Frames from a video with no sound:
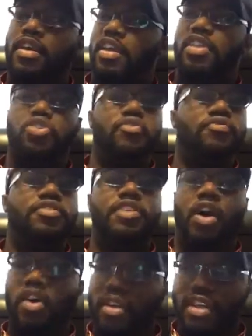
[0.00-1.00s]
and you've
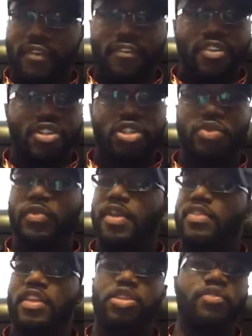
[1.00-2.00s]
dogged FSU
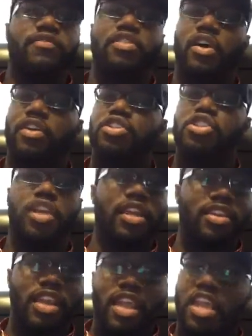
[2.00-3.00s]
and that you've talked shit